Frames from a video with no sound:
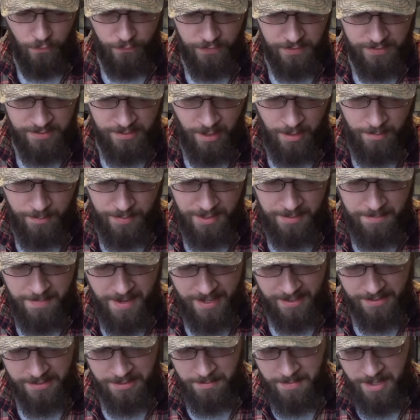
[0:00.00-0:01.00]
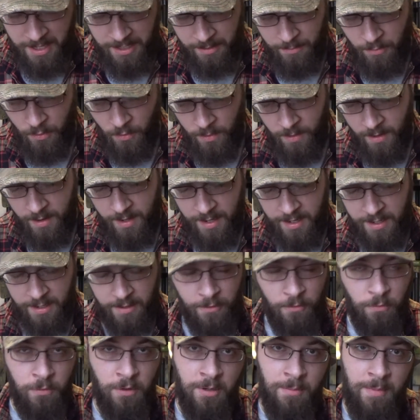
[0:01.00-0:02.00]
if this company makes them anymore and
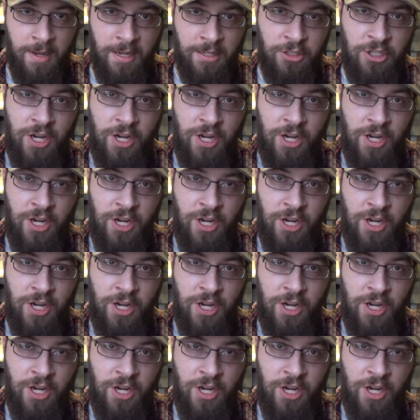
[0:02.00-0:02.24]
it's one of my